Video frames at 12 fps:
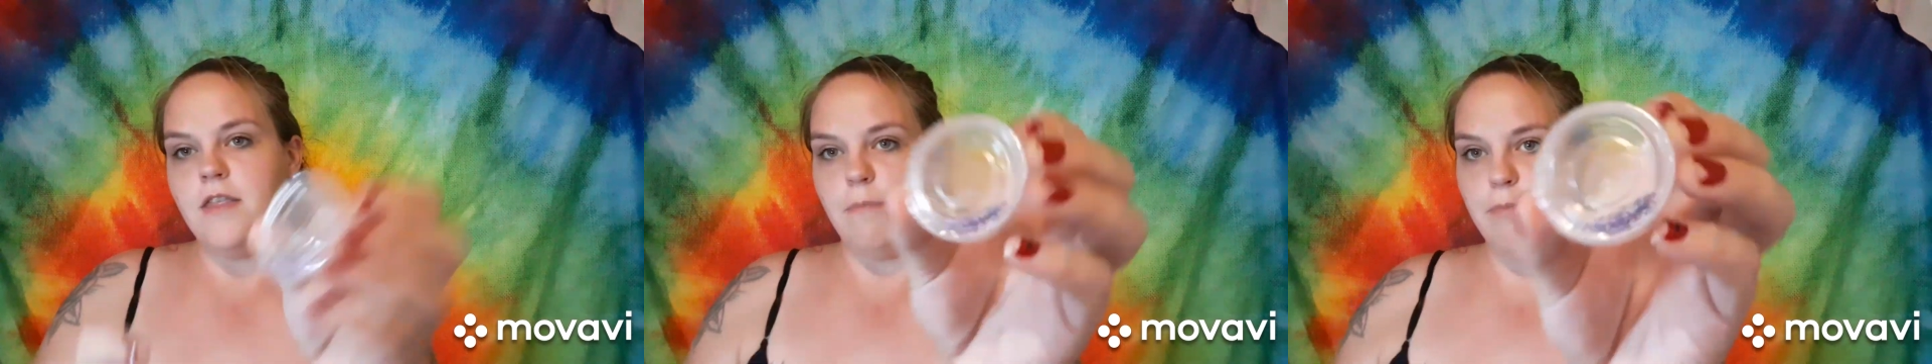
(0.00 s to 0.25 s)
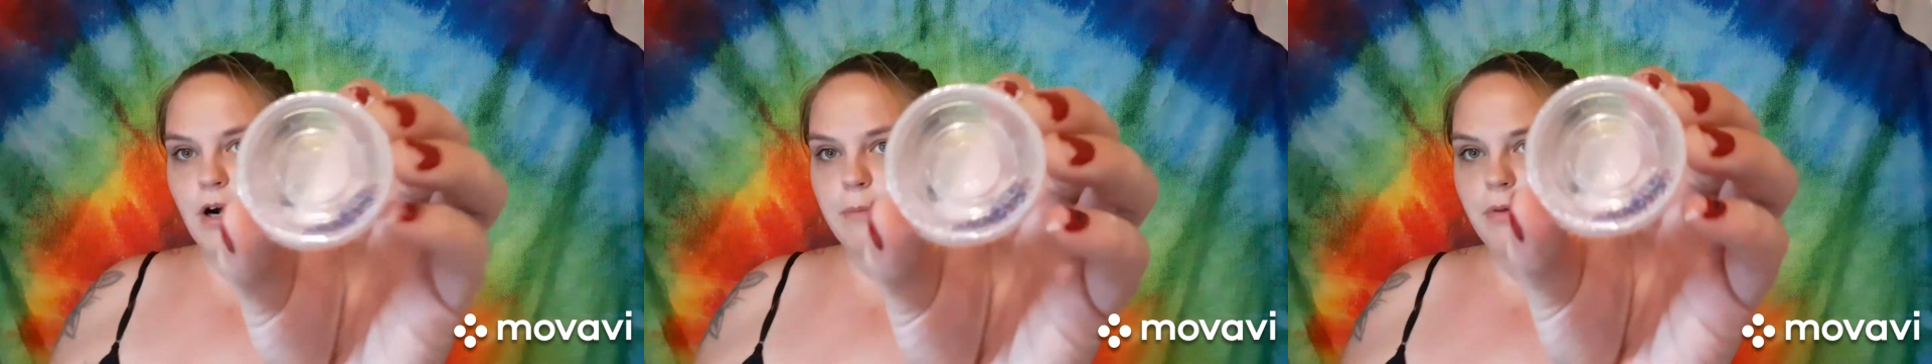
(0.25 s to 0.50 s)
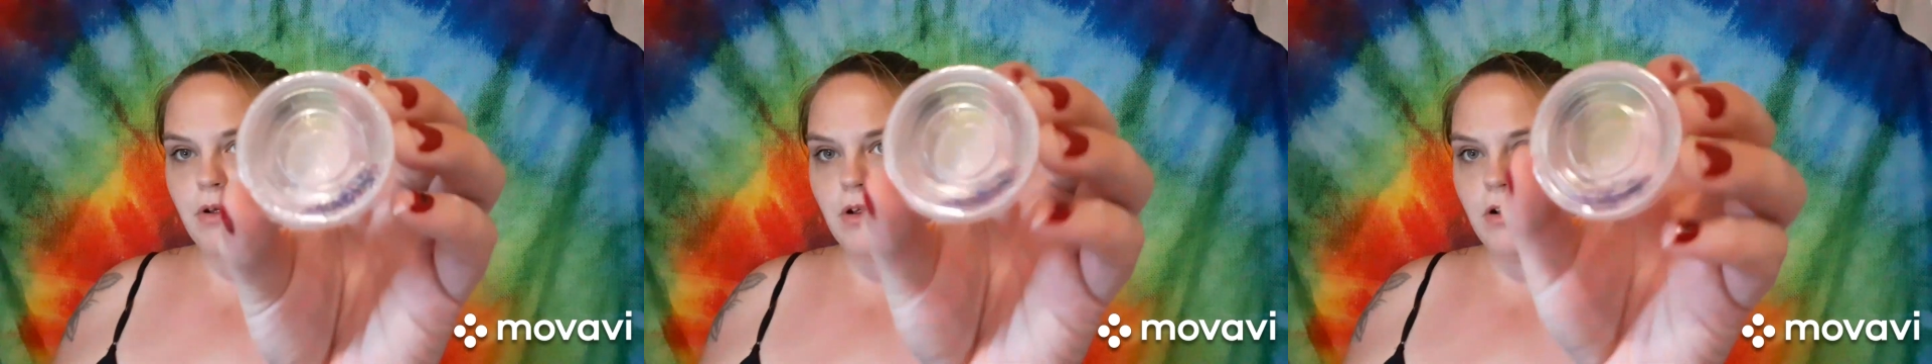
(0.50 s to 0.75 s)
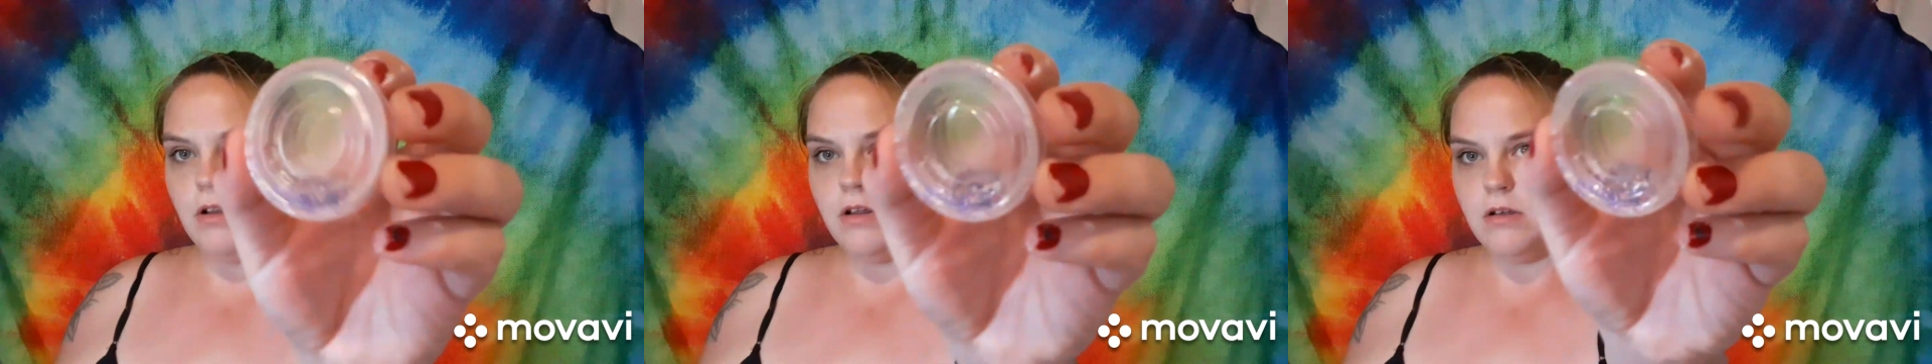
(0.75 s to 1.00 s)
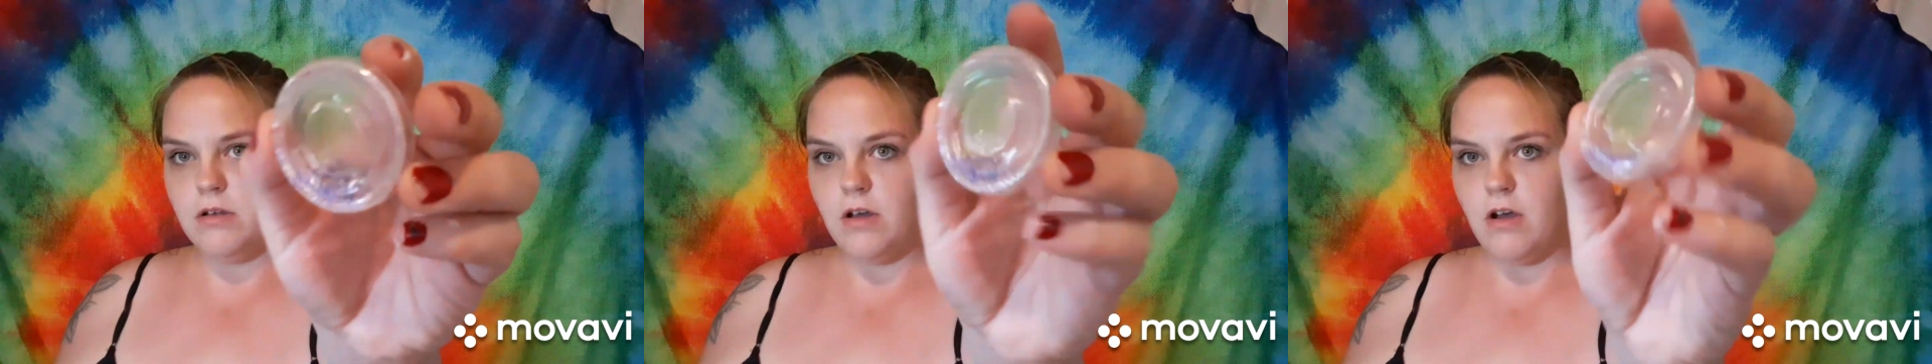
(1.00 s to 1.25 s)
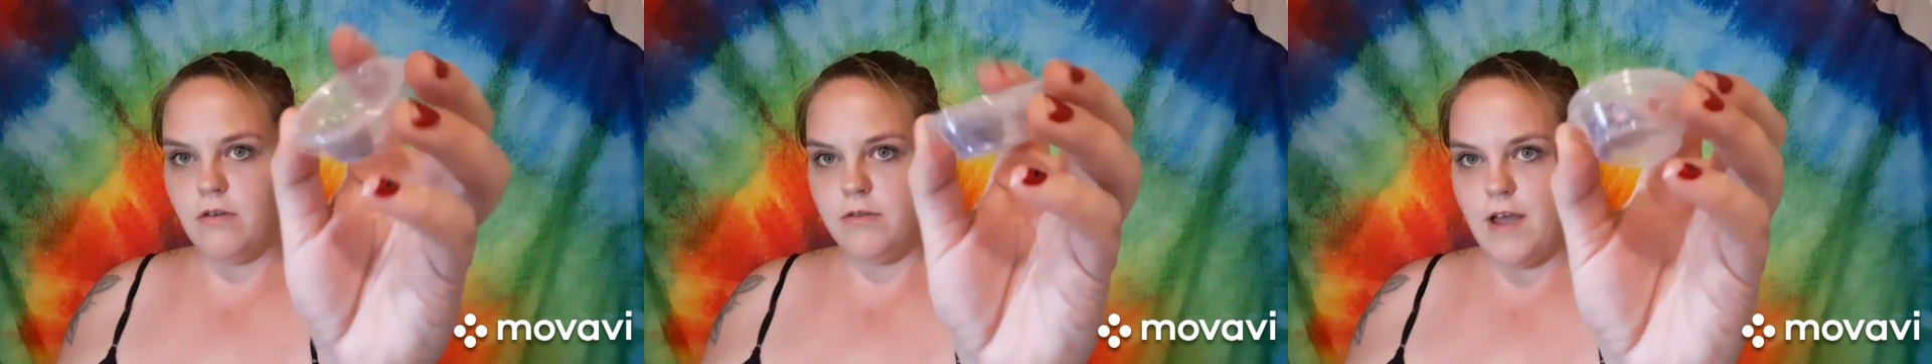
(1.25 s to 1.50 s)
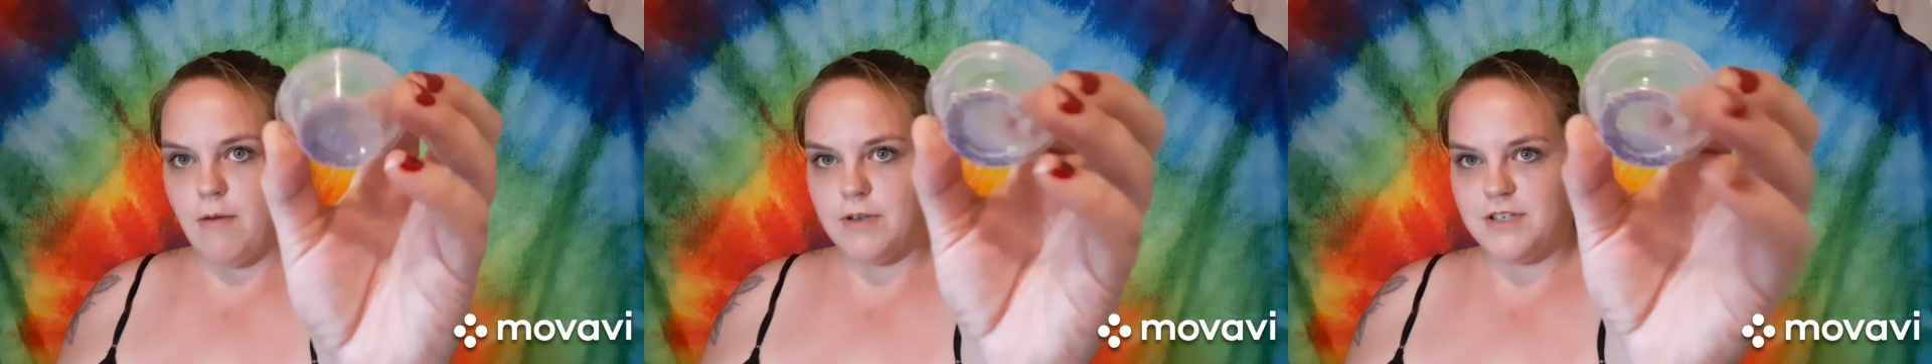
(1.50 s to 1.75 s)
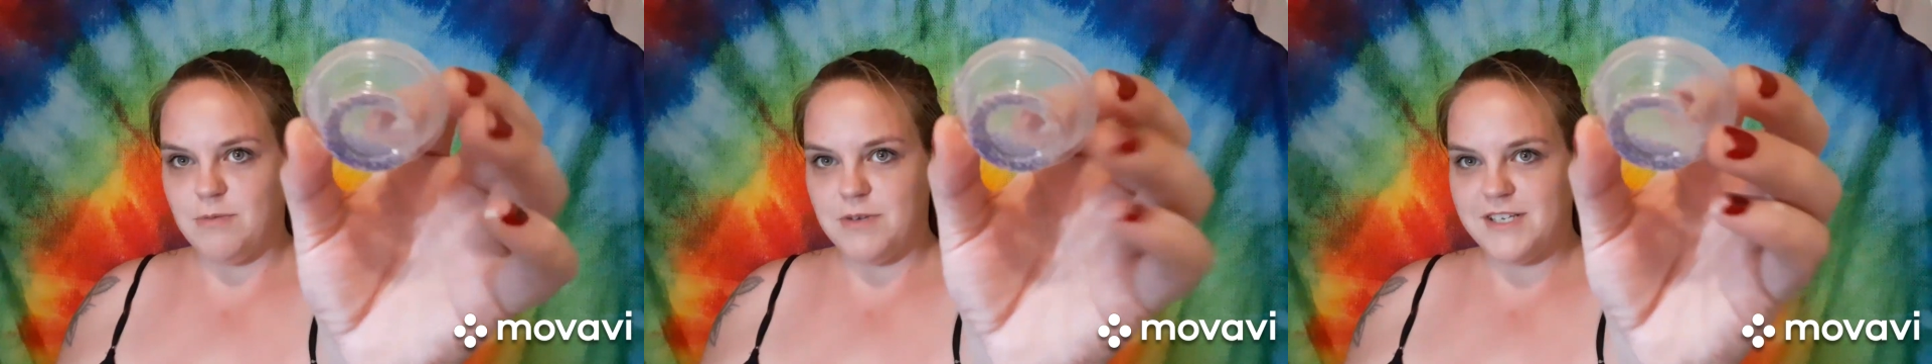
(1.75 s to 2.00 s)
the purple, oh, that
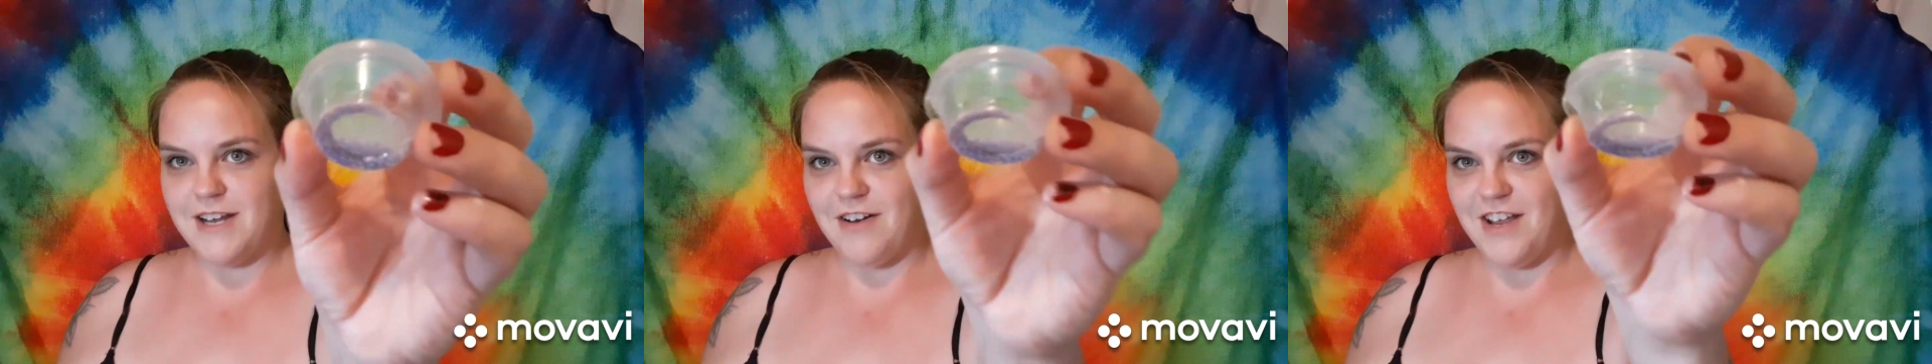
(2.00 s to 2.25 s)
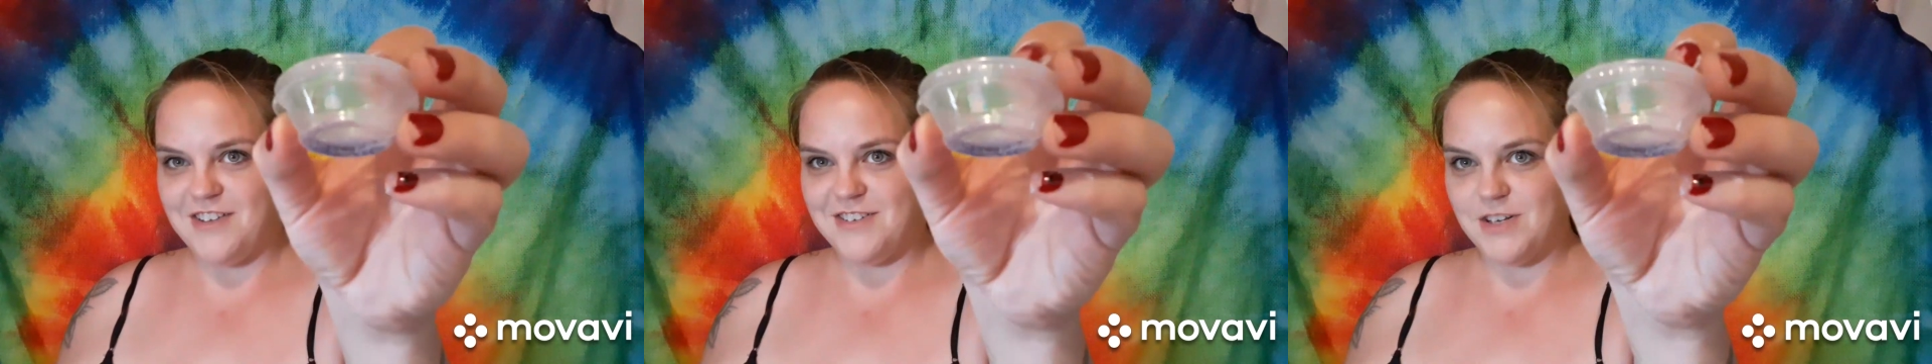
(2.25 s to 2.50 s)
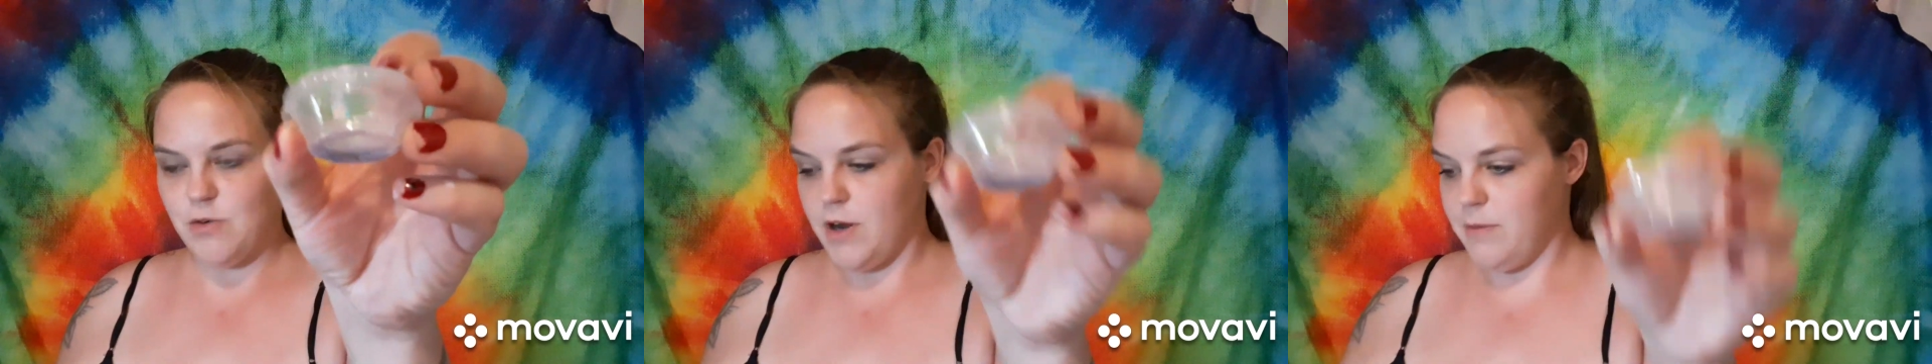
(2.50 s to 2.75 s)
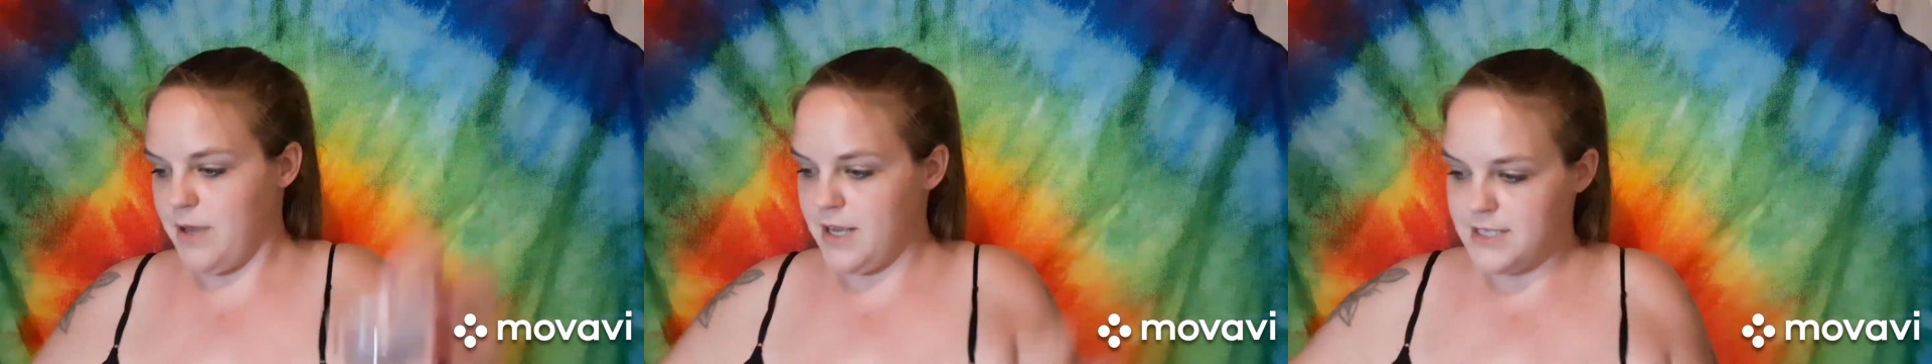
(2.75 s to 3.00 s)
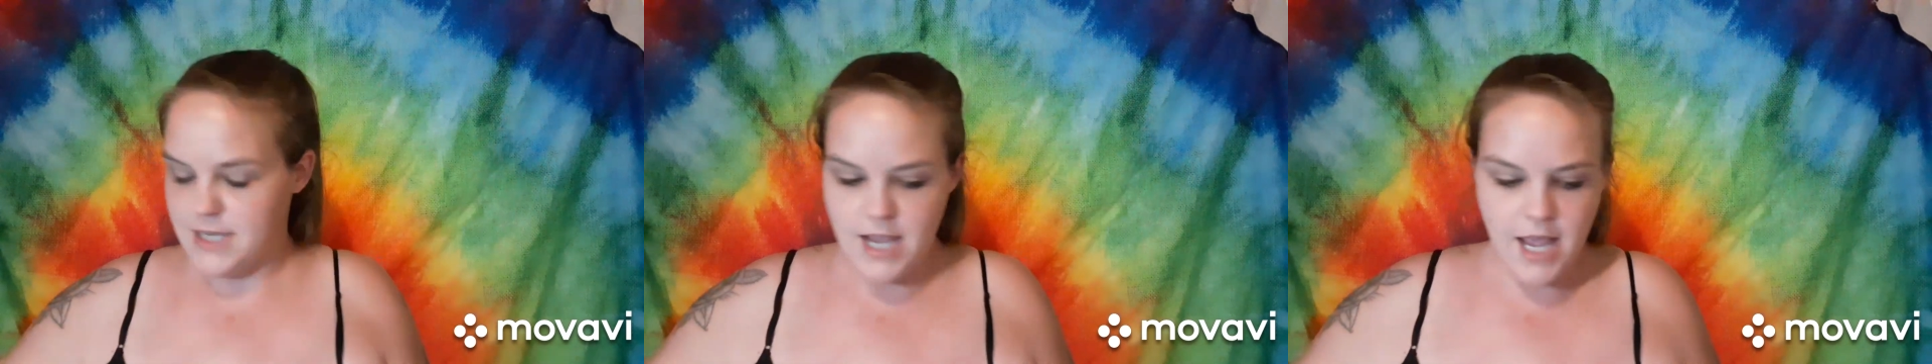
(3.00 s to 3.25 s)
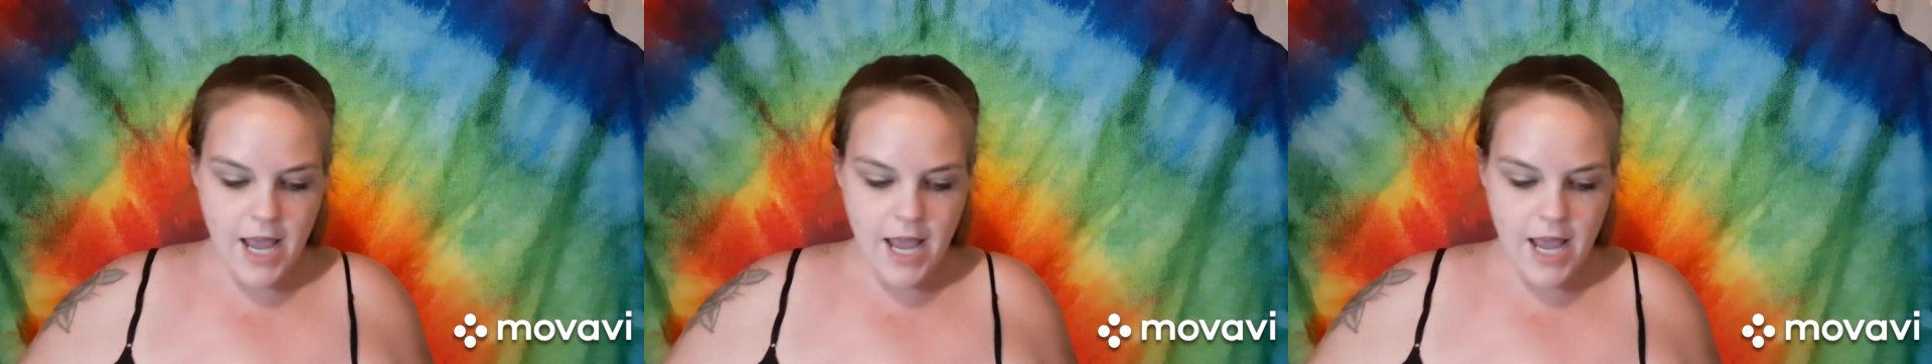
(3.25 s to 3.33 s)
one's almost out. I used quite a bit.